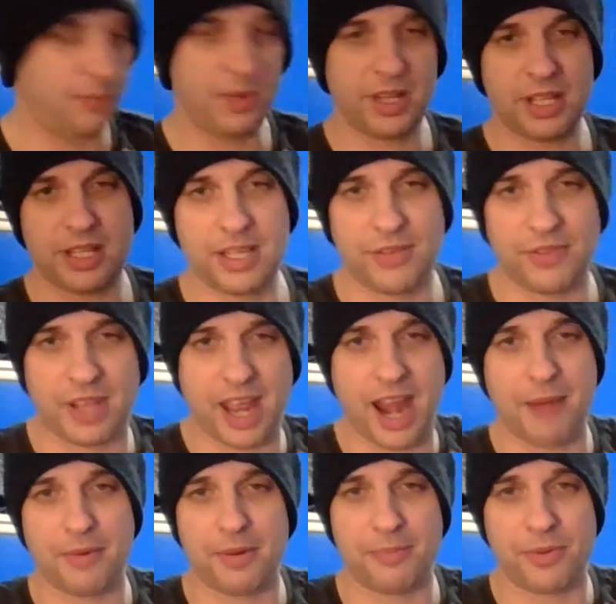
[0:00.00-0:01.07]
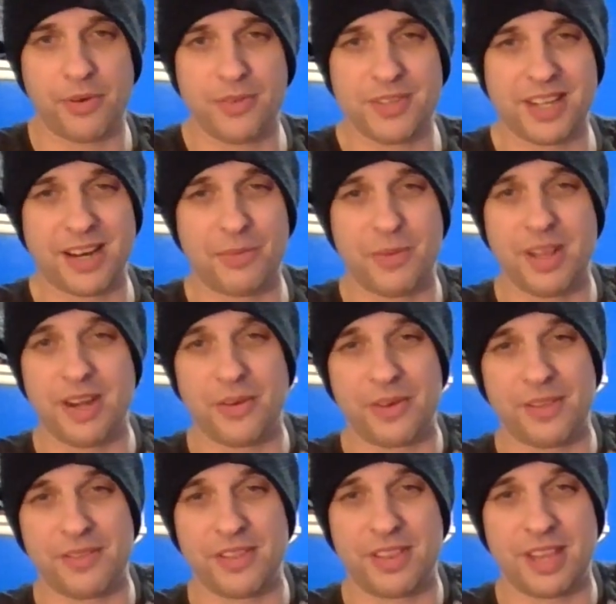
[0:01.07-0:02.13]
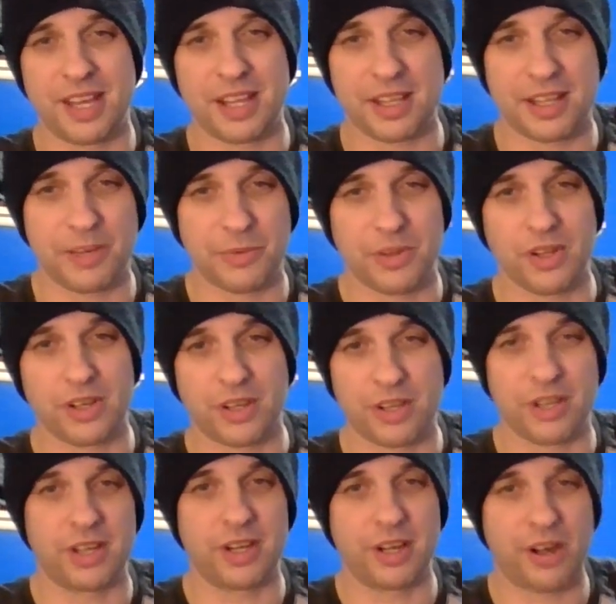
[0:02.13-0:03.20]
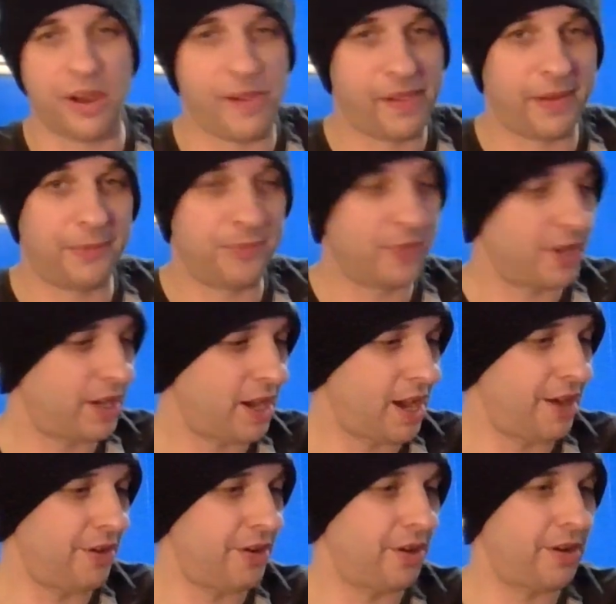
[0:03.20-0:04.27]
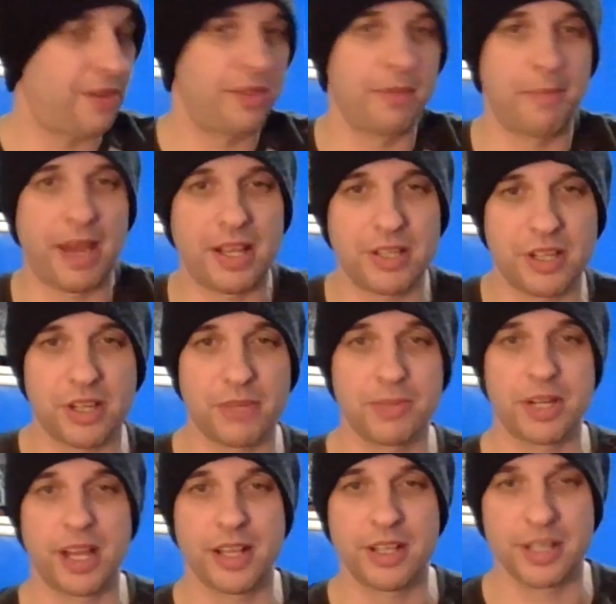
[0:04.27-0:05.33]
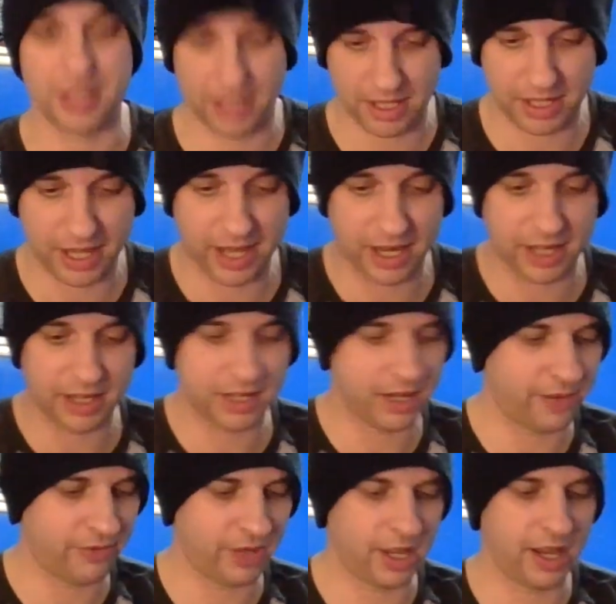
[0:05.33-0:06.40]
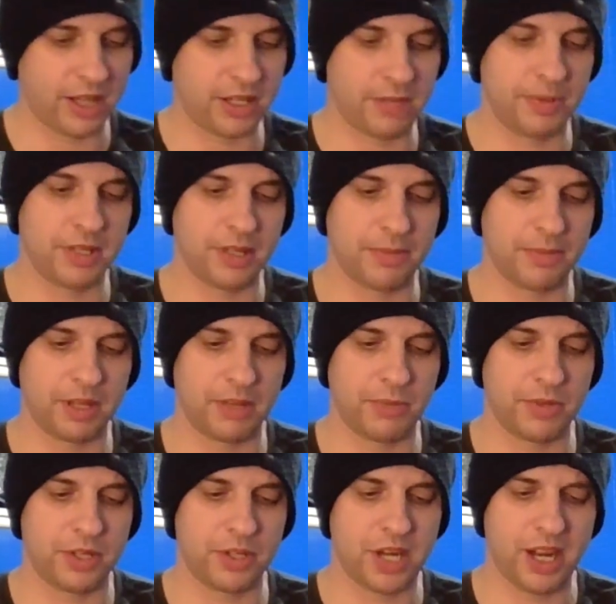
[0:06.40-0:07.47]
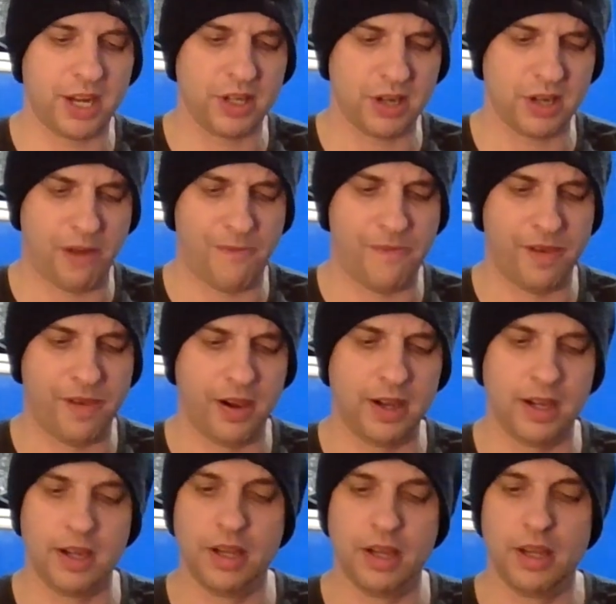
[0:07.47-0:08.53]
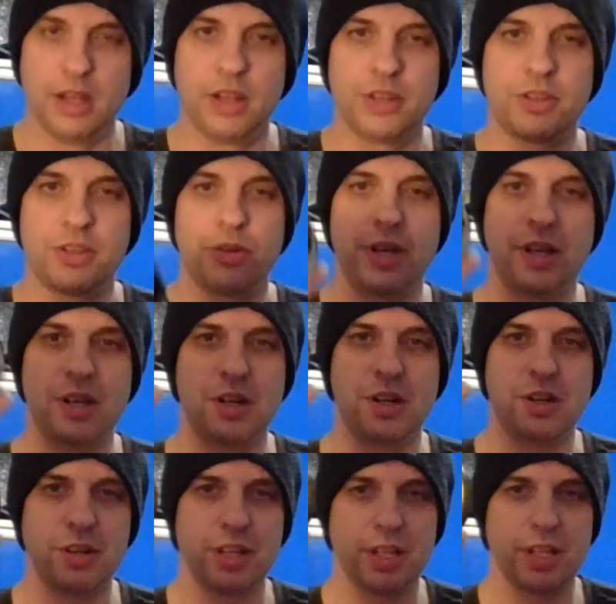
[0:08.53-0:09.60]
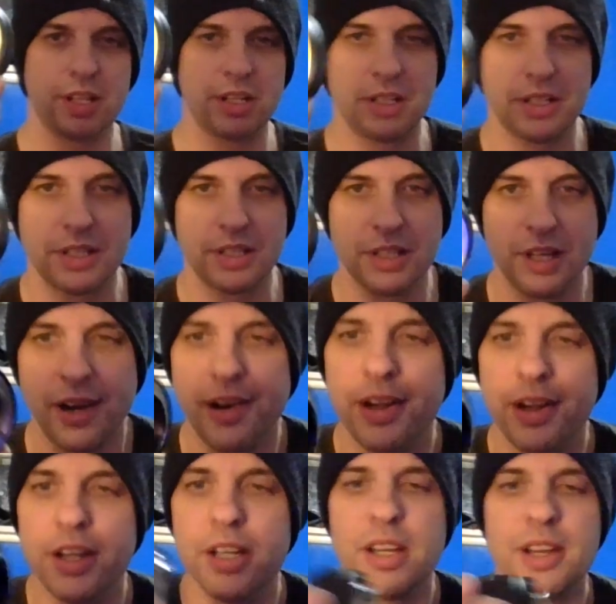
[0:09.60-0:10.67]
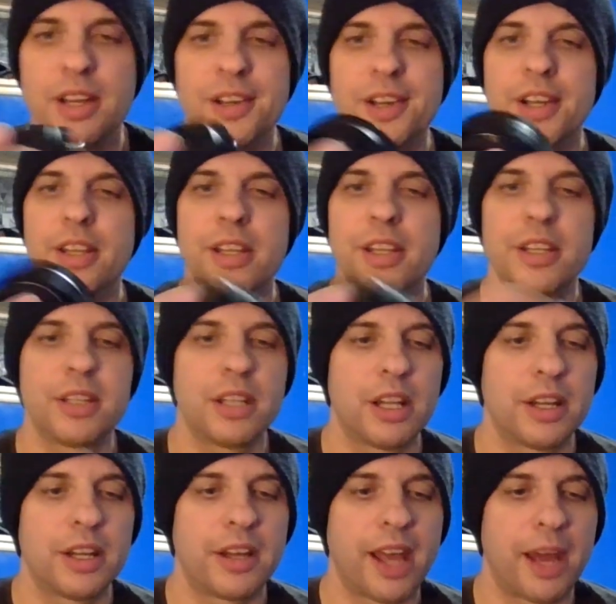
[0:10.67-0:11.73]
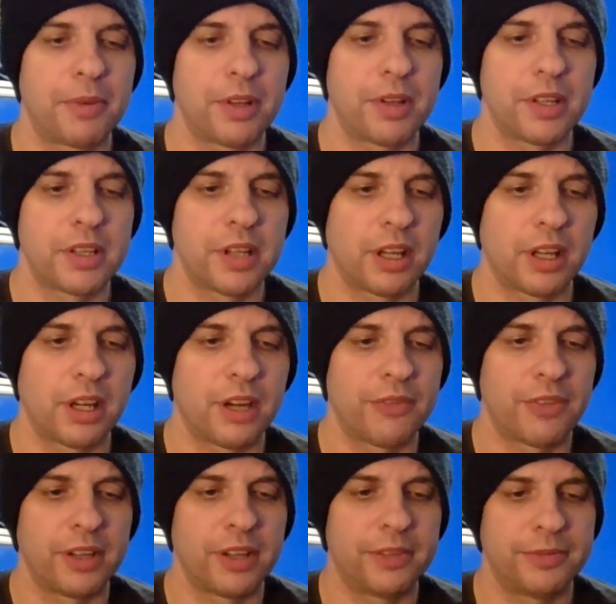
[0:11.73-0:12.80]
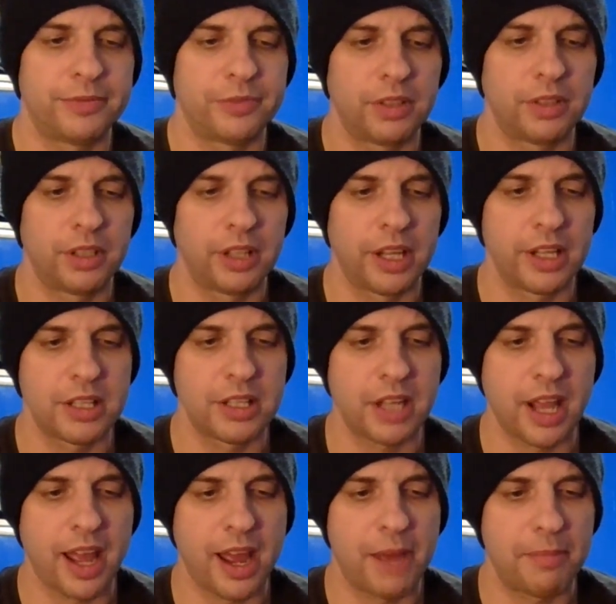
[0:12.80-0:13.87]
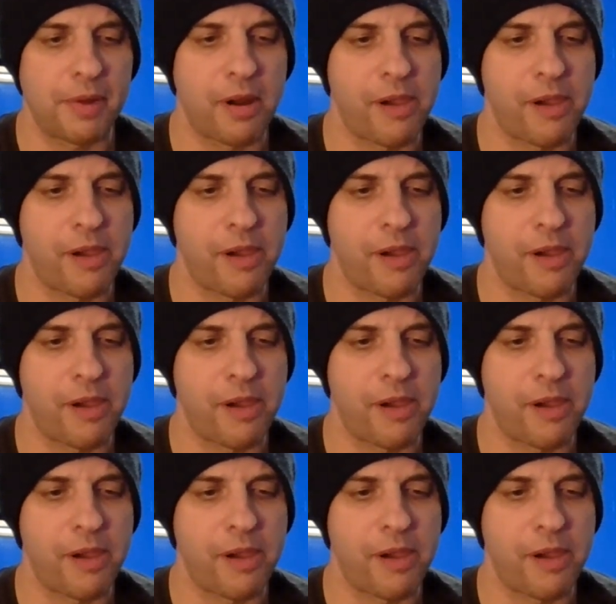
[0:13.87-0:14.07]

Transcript: You can see the camera improves it. I really don't even think it will look good under the best circumstances. Lighting definitely has to be something that would change. So here is this little adapter. Let's take off the lens cap.